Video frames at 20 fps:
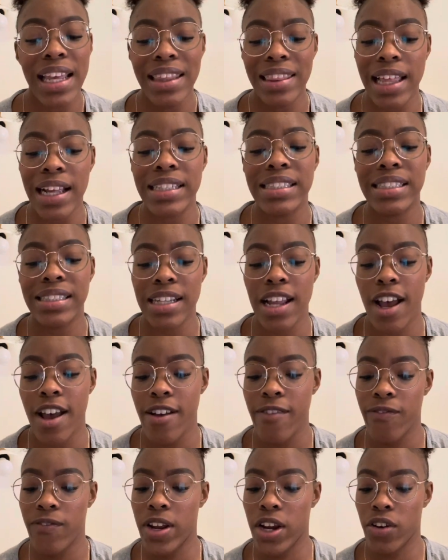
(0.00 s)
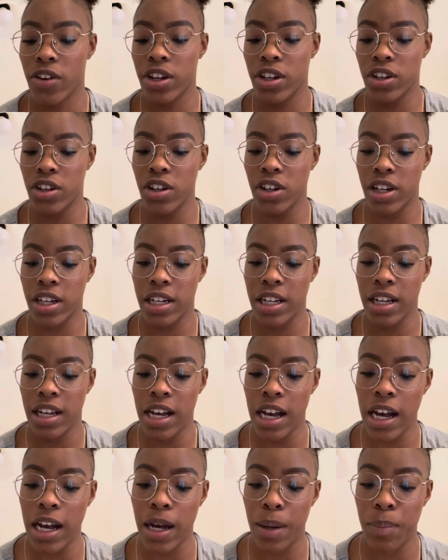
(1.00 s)
That's not very good.
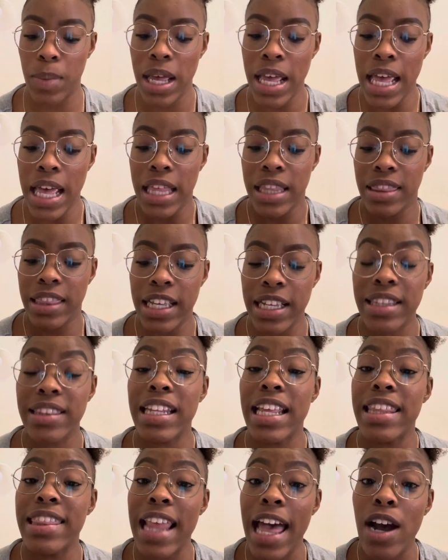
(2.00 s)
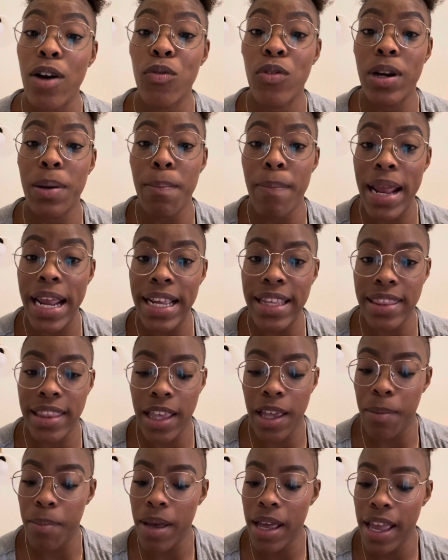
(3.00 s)
Um, that and that would make
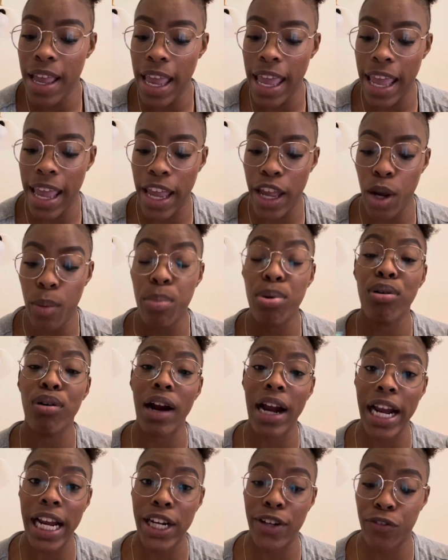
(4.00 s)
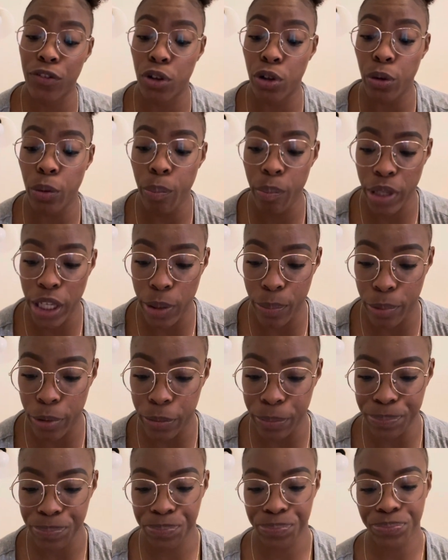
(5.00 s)
them a prideful people
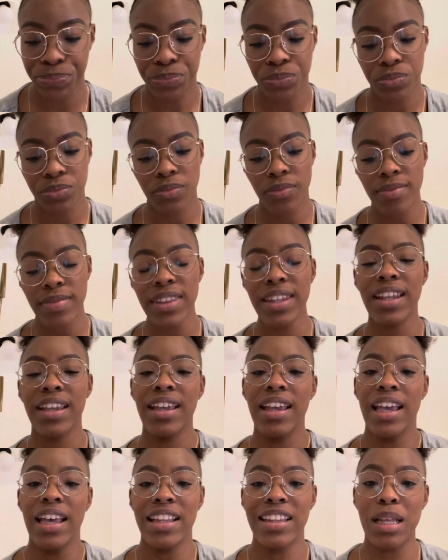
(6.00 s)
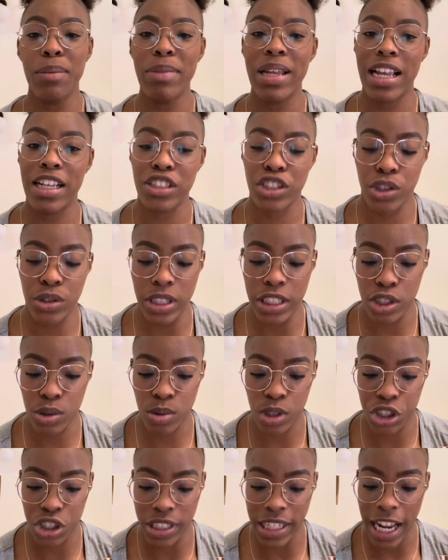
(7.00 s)
let me ask you this
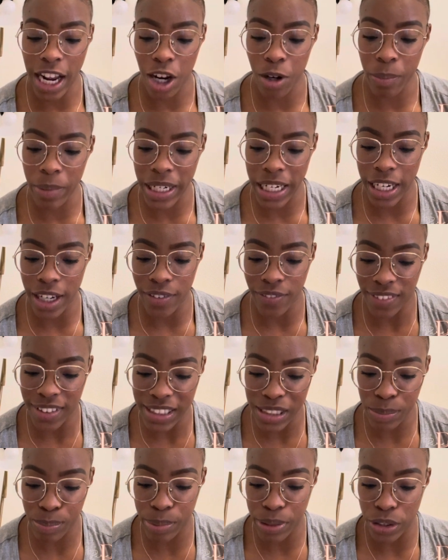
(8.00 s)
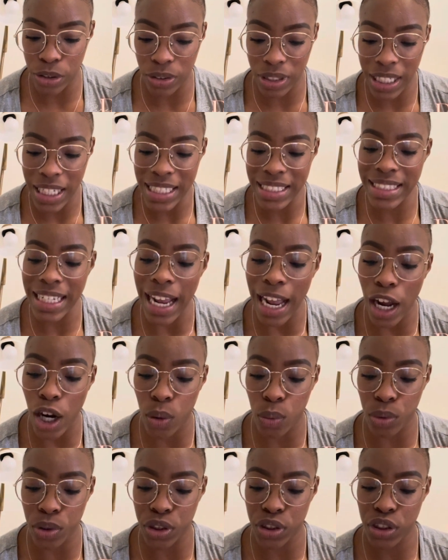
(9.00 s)
question. How many of us build
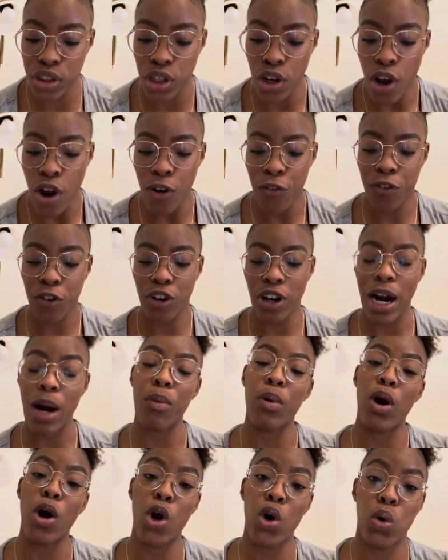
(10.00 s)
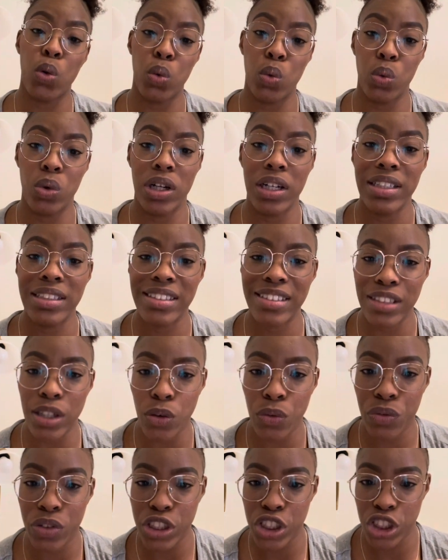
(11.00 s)
towers for our own
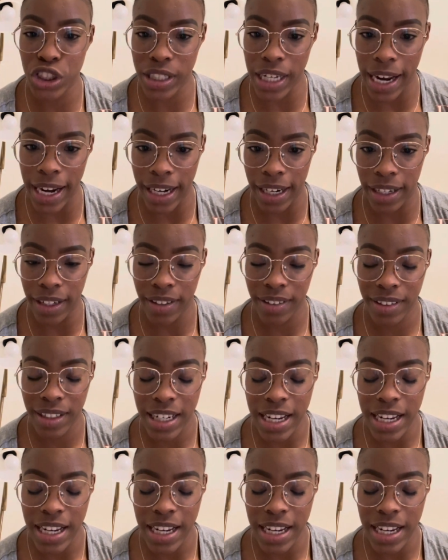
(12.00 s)
selfish gain?